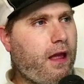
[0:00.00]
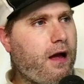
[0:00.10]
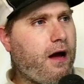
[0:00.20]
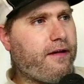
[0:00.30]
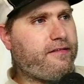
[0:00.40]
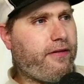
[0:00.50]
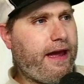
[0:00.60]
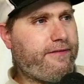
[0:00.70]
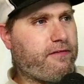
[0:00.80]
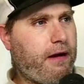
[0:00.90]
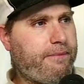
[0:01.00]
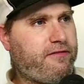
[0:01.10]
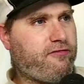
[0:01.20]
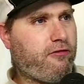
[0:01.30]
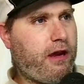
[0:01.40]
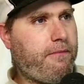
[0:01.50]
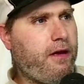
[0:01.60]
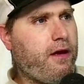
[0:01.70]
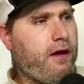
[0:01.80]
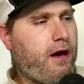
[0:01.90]
Uh, so they have some upstream
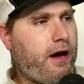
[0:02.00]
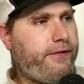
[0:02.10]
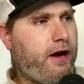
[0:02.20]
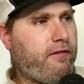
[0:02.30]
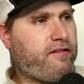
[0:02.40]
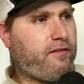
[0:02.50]
uh, notes.